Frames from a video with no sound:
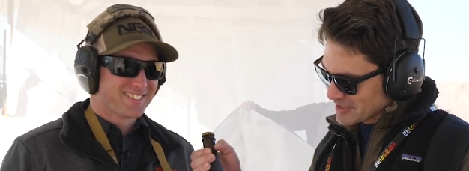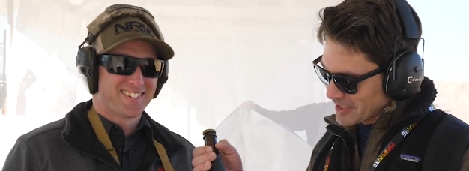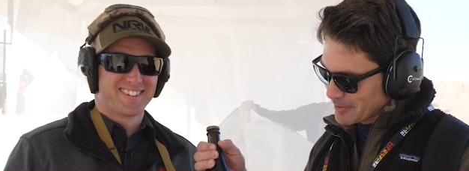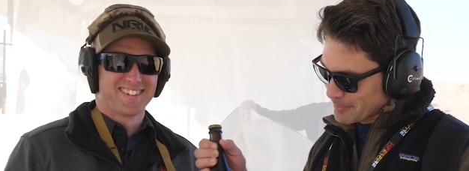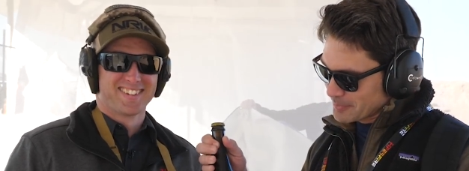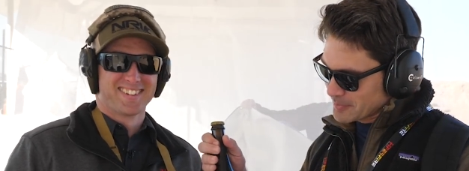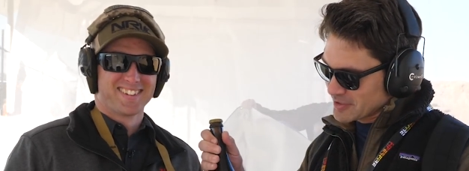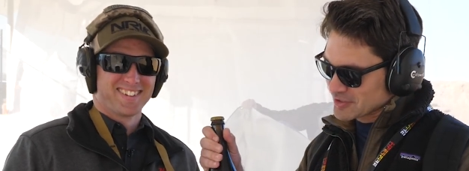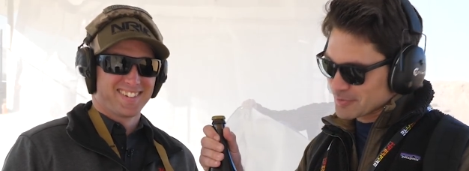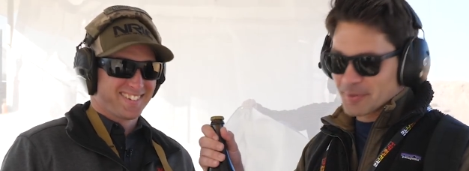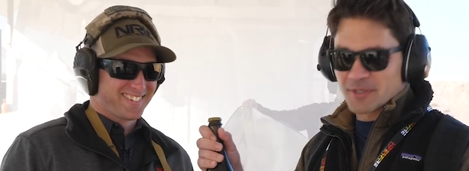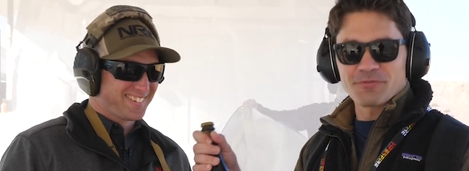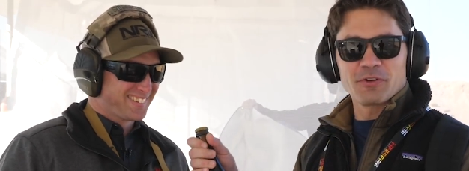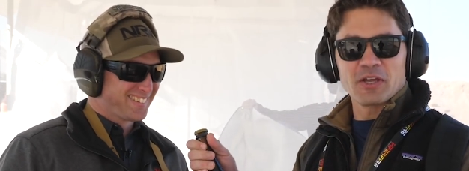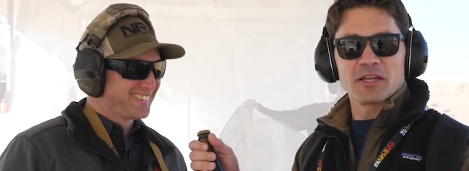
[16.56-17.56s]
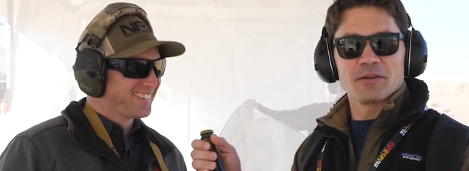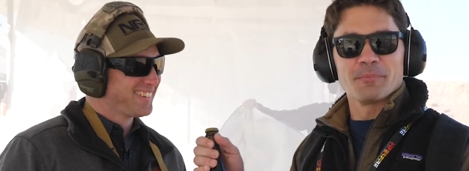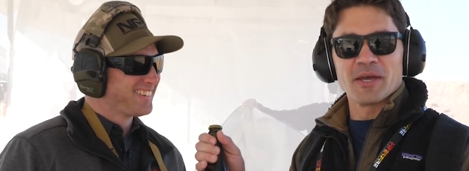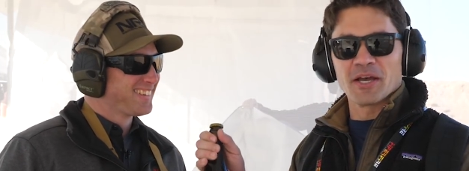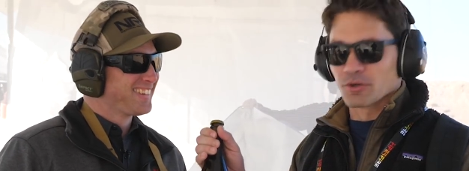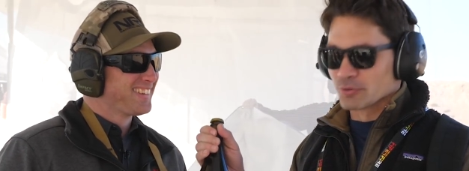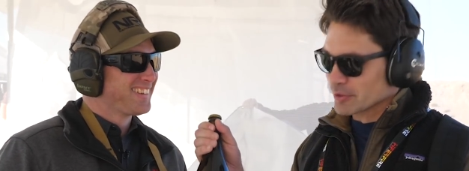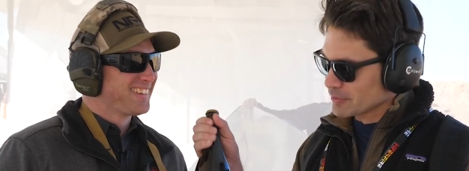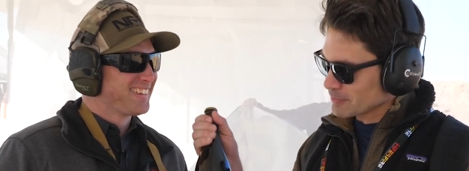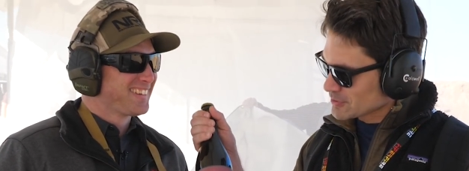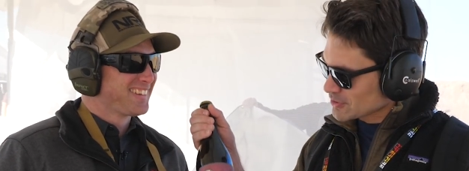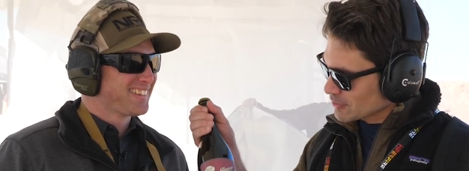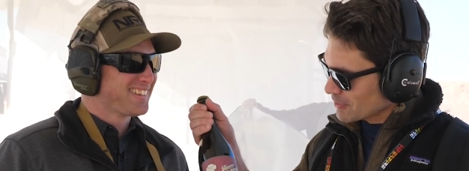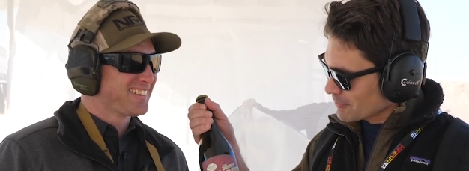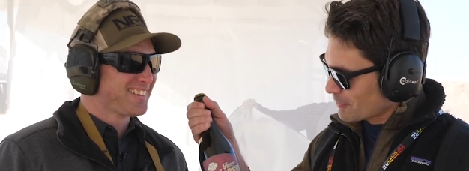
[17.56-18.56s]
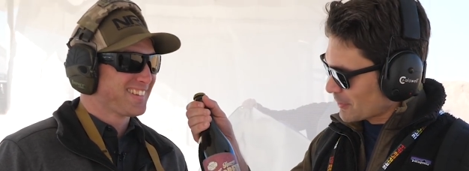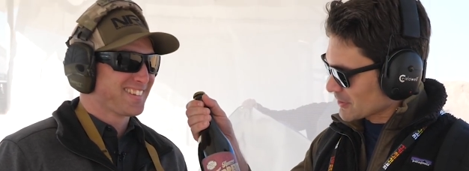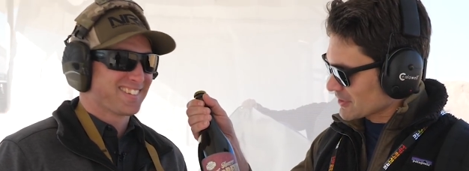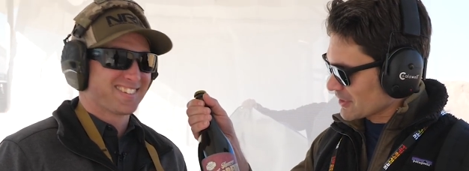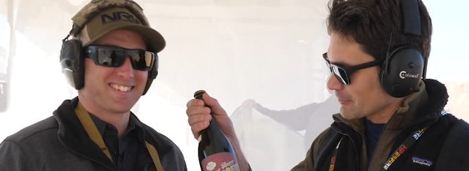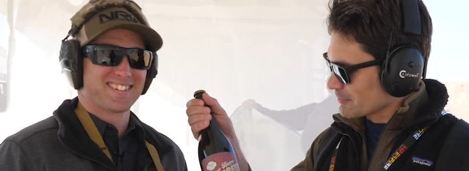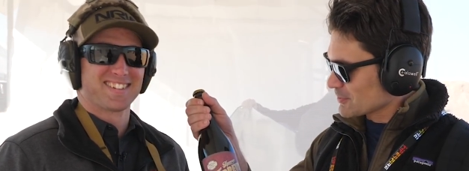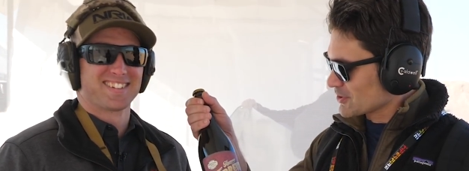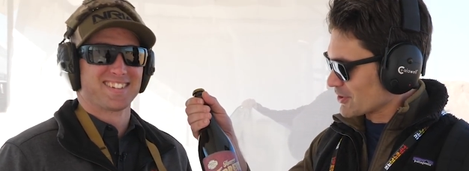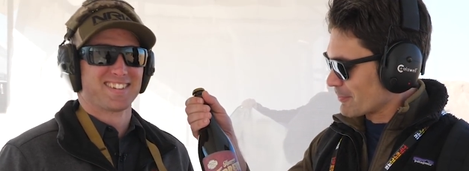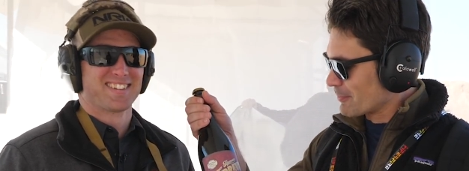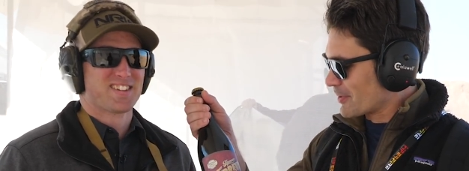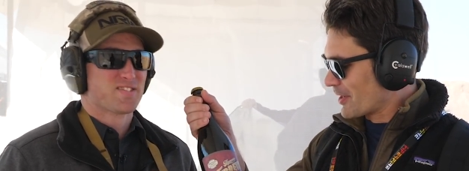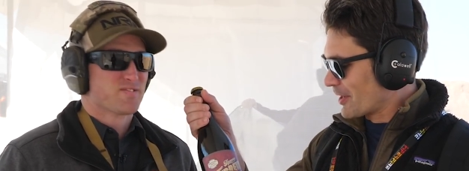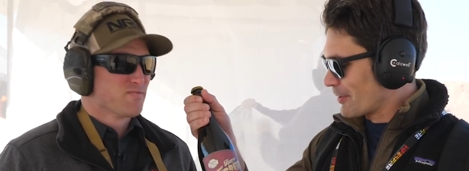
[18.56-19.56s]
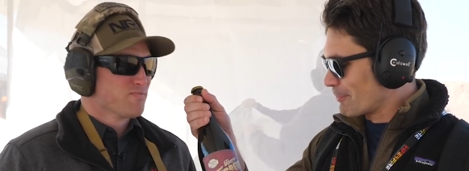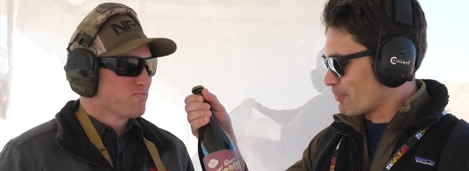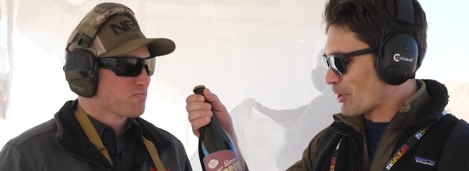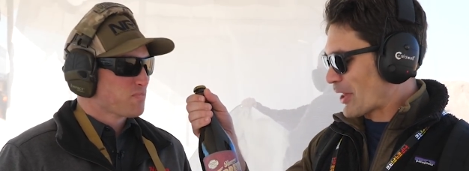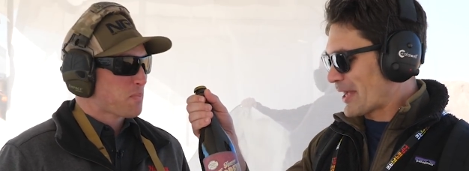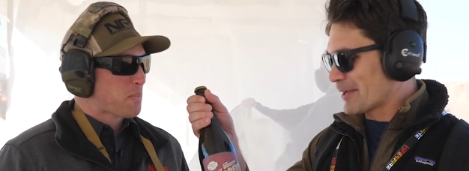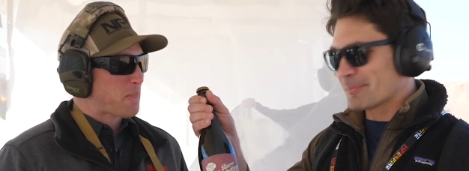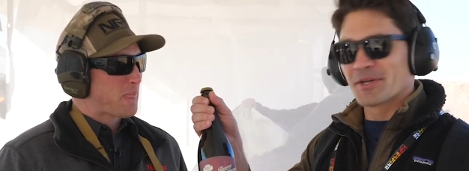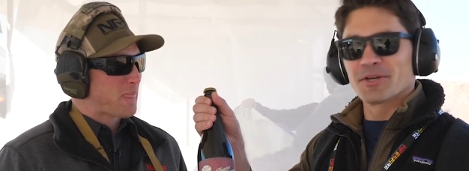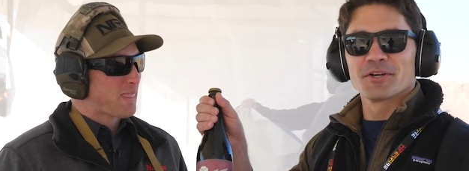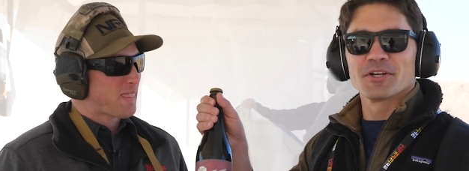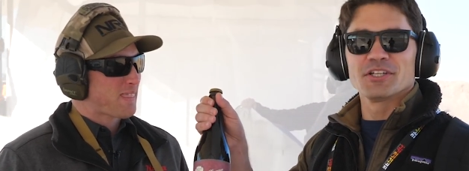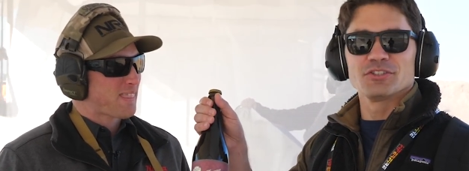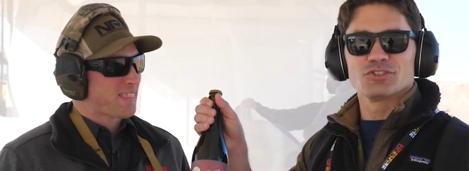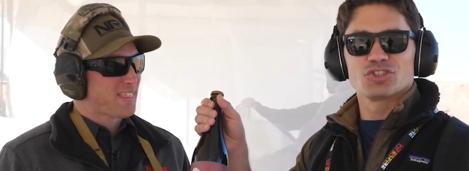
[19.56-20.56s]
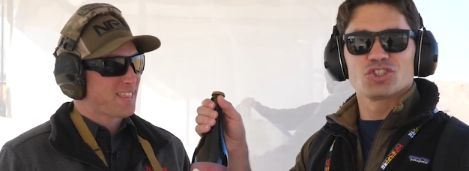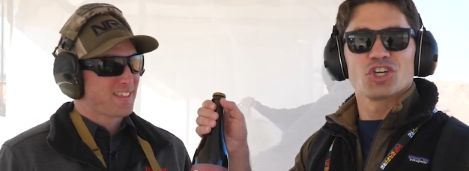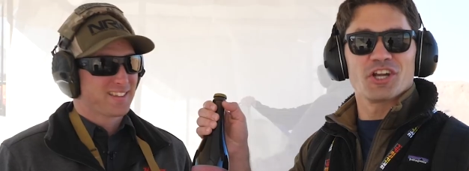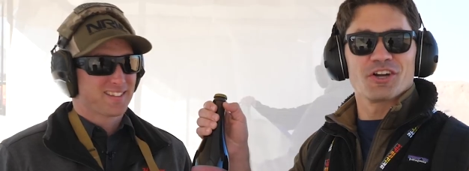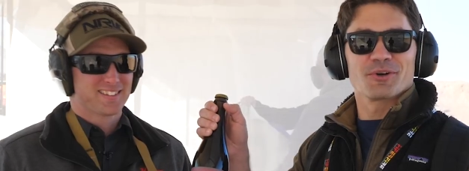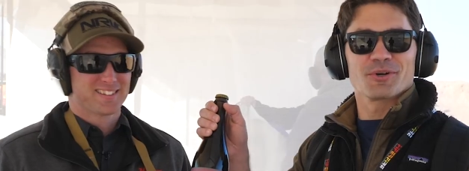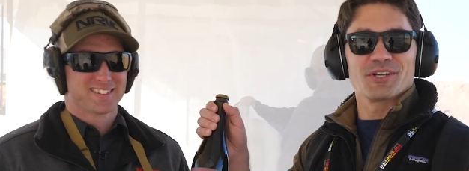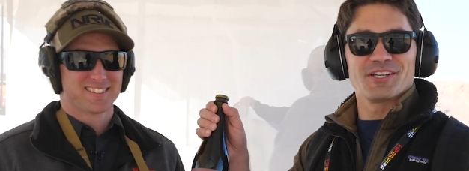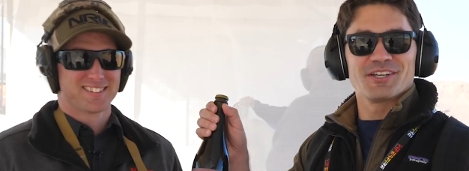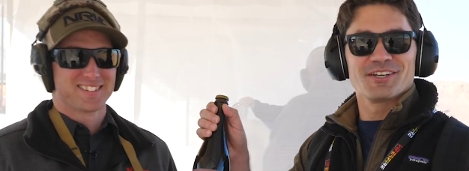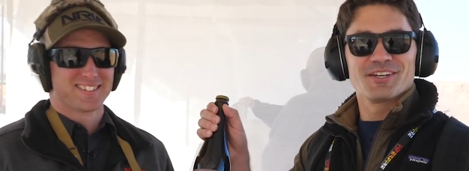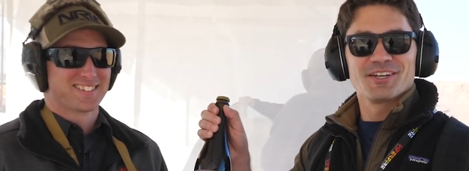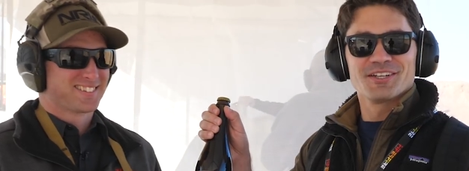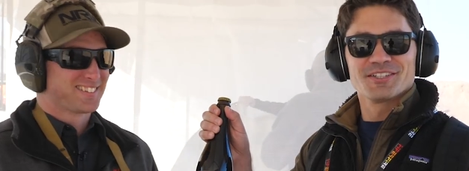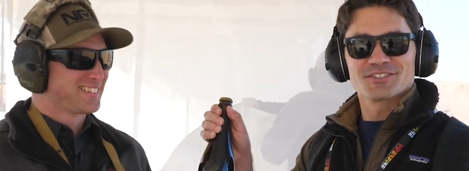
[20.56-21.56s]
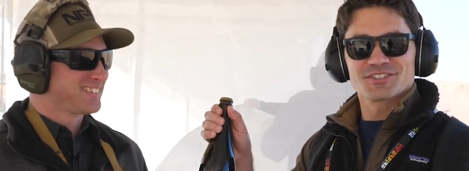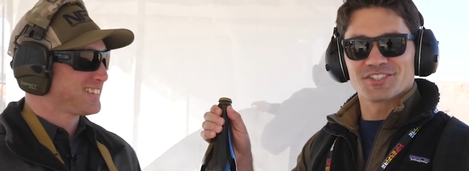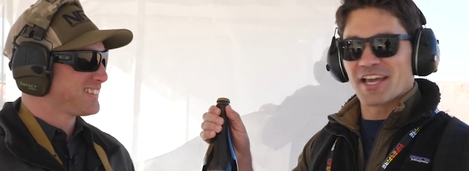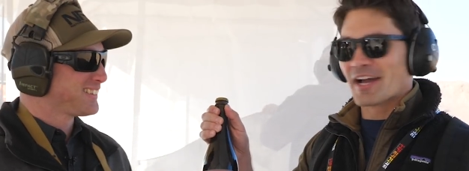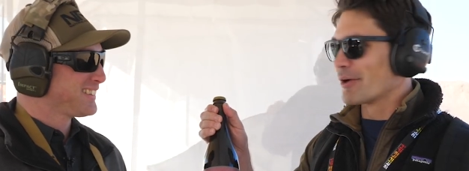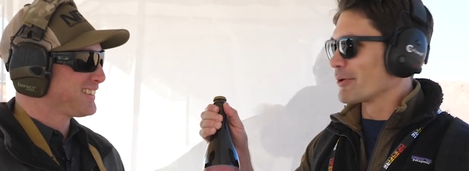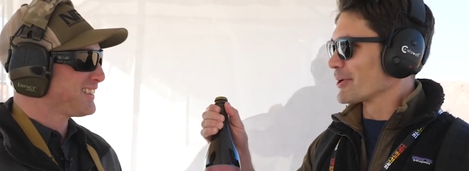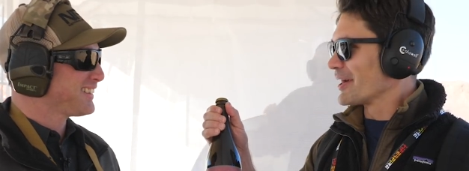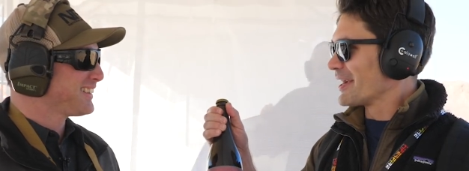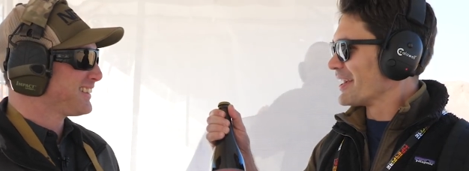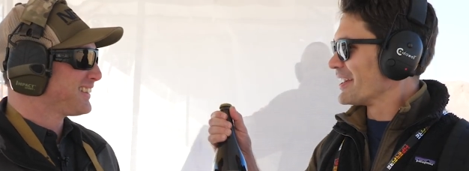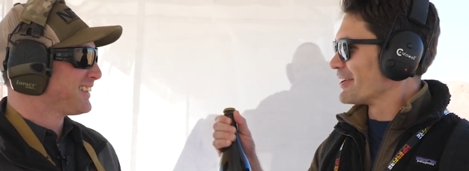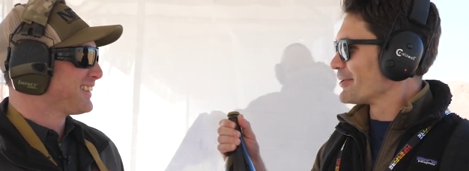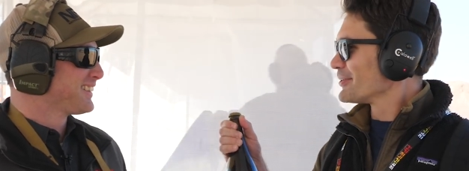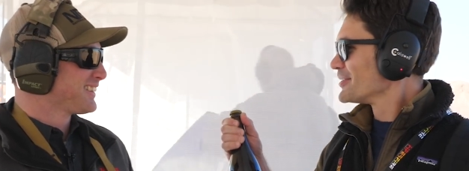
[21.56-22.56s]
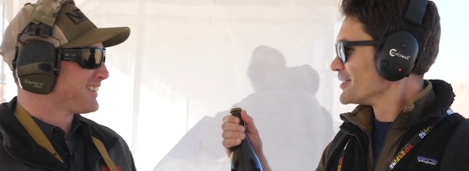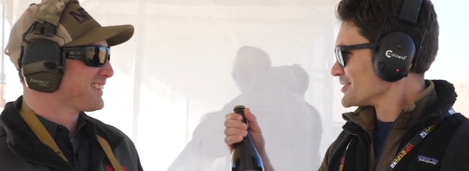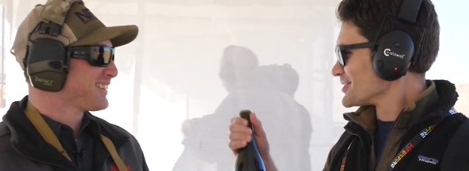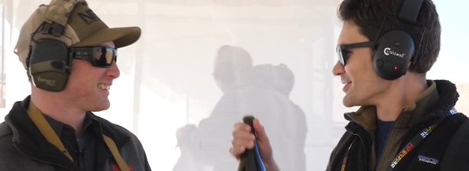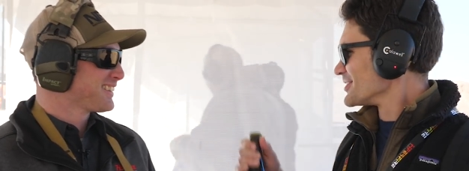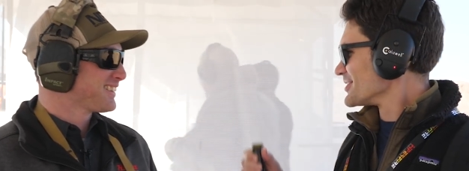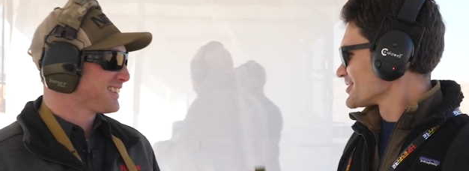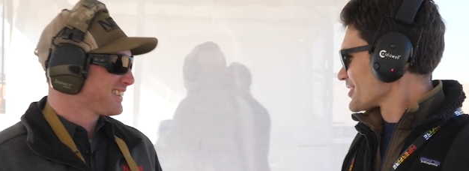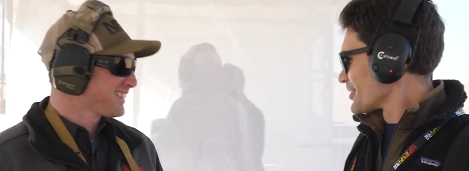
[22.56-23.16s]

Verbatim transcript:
Speaker 1: up, he's a big fan of mailroom, so he picked up some uh, blackberry cherry sour ale. So this is